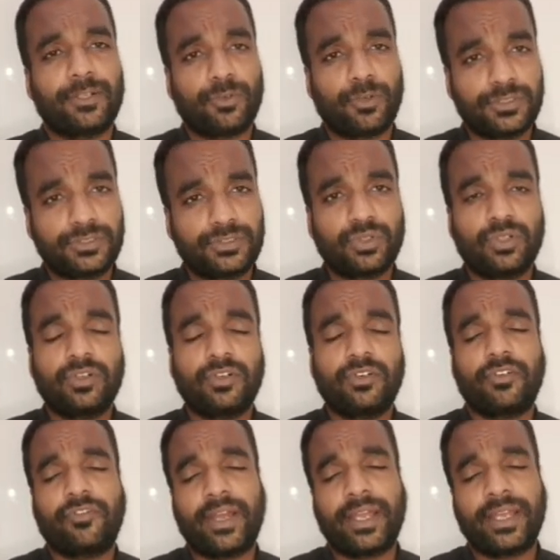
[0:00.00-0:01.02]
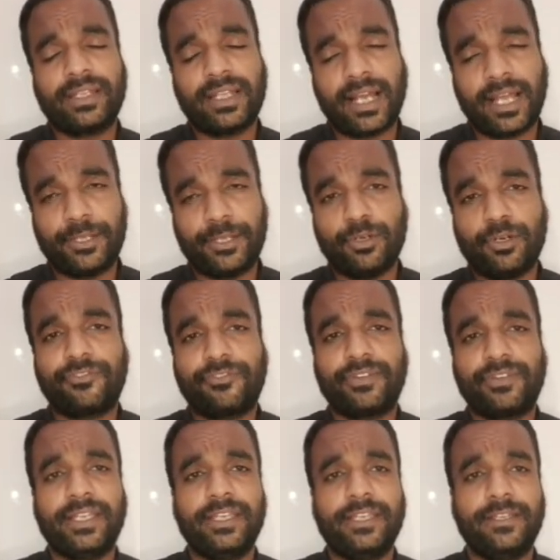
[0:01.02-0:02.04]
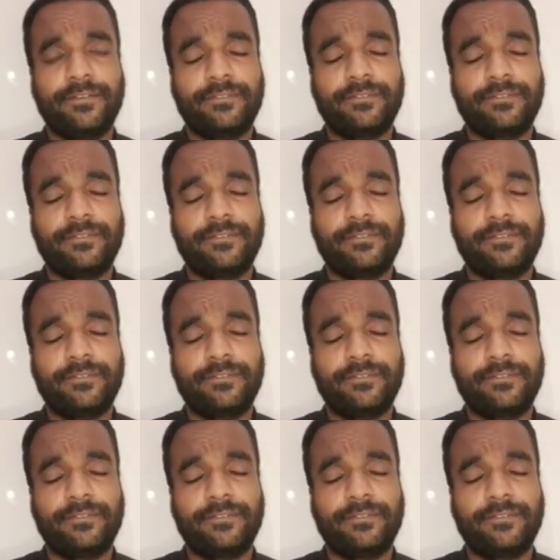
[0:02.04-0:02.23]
also find I of t,